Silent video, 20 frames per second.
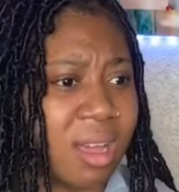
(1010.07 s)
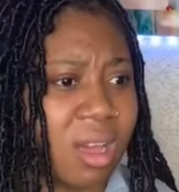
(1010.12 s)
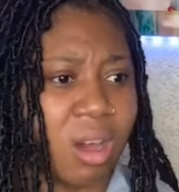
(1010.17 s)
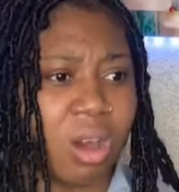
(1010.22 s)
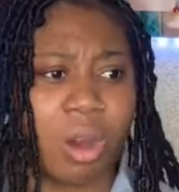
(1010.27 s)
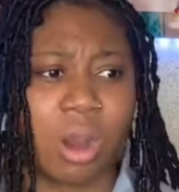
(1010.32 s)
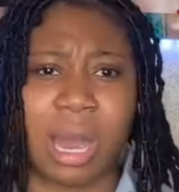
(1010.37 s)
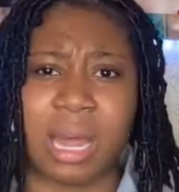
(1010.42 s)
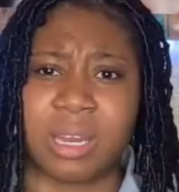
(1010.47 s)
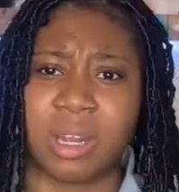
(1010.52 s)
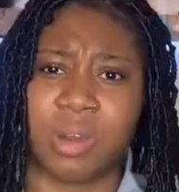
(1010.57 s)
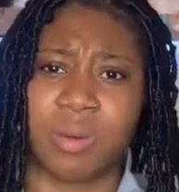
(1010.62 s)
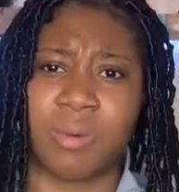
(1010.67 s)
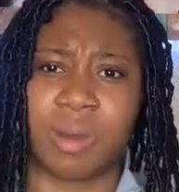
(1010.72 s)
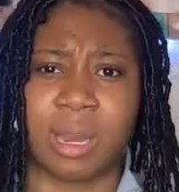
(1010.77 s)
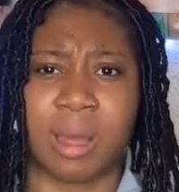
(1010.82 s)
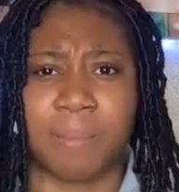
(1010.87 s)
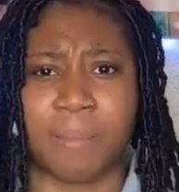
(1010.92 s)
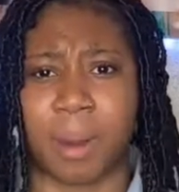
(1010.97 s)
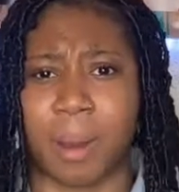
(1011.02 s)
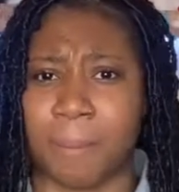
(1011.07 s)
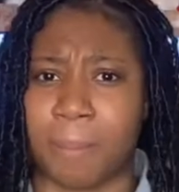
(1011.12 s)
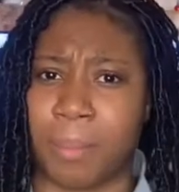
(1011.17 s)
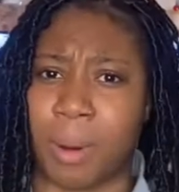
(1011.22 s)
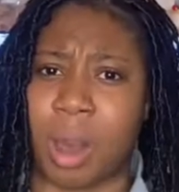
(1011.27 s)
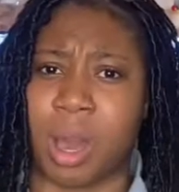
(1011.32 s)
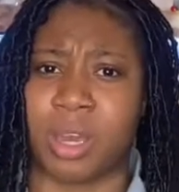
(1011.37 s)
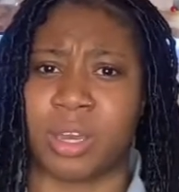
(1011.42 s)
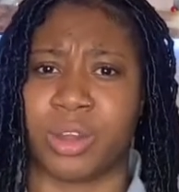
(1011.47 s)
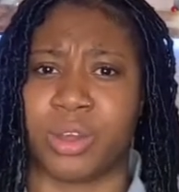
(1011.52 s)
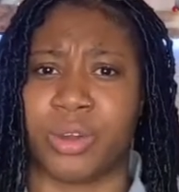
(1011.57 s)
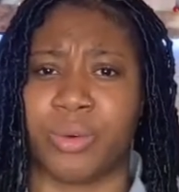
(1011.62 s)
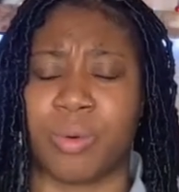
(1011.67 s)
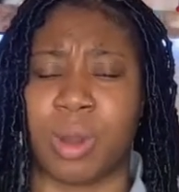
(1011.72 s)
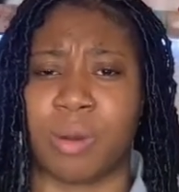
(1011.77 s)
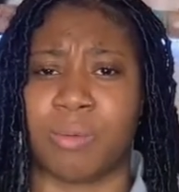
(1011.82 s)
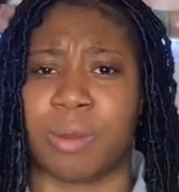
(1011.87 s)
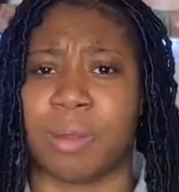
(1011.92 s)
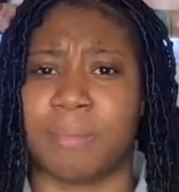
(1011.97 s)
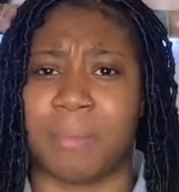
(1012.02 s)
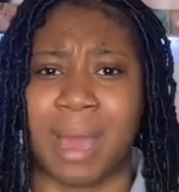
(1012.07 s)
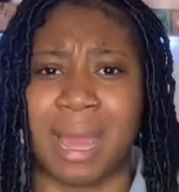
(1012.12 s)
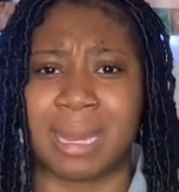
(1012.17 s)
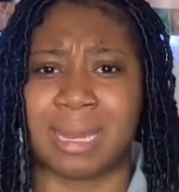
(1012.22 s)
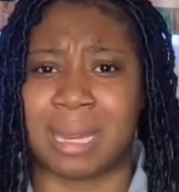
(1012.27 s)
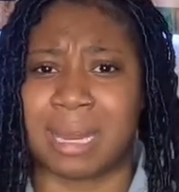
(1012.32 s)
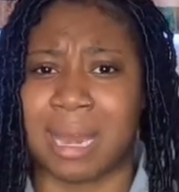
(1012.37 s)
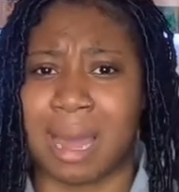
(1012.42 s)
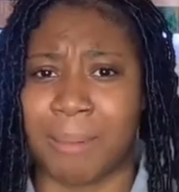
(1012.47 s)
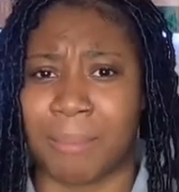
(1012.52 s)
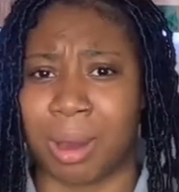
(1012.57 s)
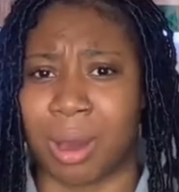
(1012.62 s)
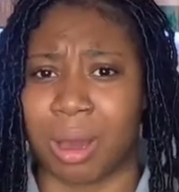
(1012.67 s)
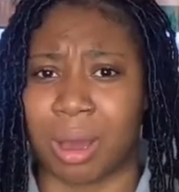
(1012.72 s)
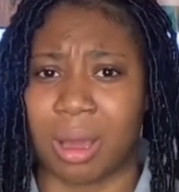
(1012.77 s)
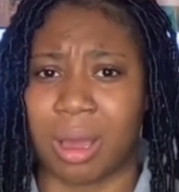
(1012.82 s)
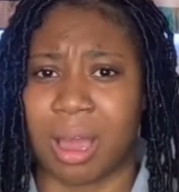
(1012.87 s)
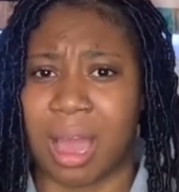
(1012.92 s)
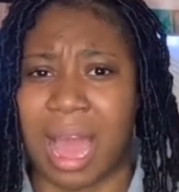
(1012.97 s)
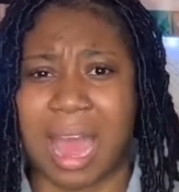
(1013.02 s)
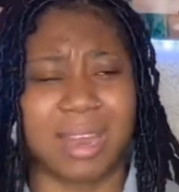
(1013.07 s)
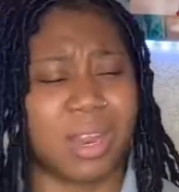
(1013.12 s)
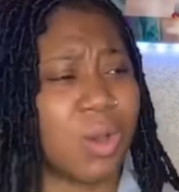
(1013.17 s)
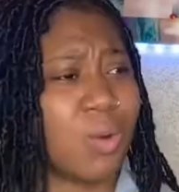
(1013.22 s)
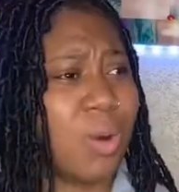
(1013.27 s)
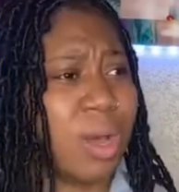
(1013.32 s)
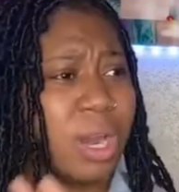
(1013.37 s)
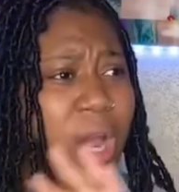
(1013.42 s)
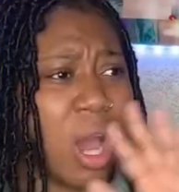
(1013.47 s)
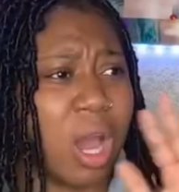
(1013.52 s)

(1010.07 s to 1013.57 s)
oh, I don't want to bombard no one with my dilemma. I don't want